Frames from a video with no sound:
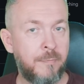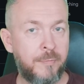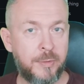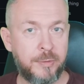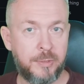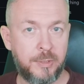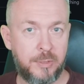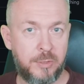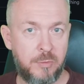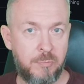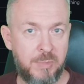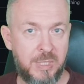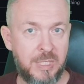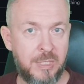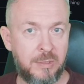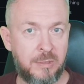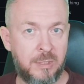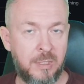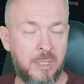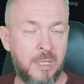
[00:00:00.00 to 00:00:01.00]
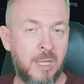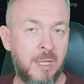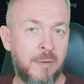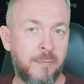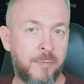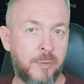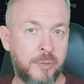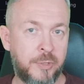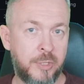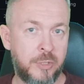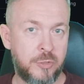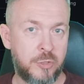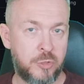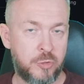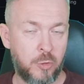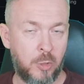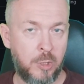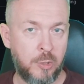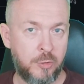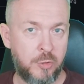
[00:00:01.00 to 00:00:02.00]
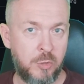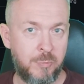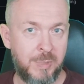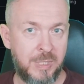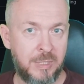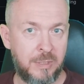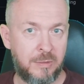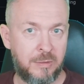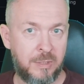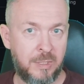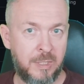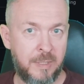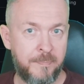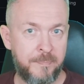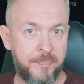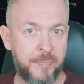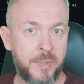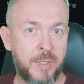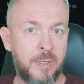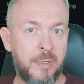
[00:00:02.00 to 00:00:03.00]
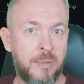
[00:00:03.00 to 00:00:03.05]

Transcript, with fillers: for the humidity, for the soil humidity,